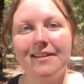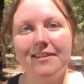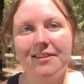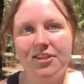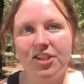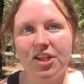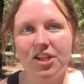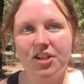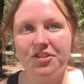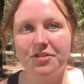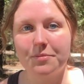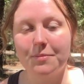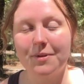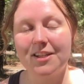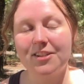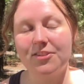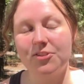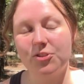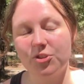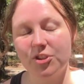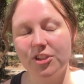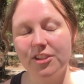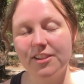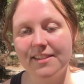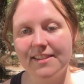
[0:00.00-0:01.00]
to change my
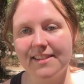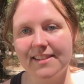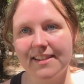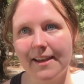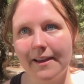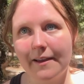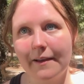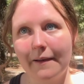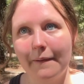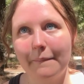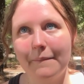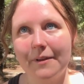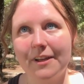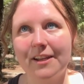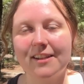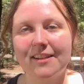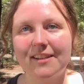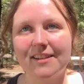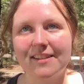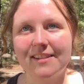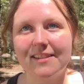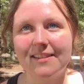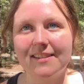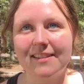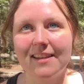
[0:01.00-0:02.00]
shorts
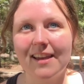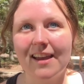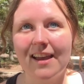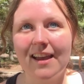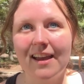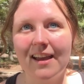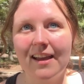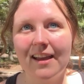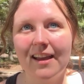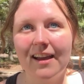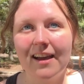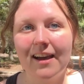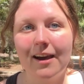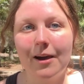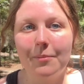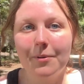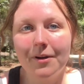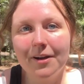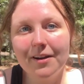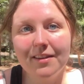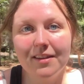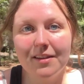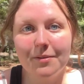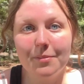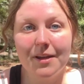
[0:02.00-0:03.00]
because
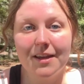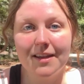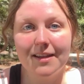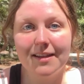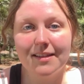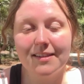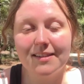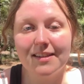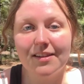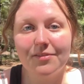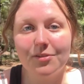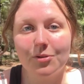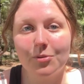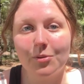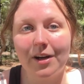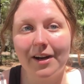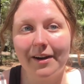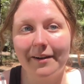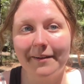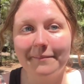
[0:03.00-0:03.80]
apparently paint gets everywhere.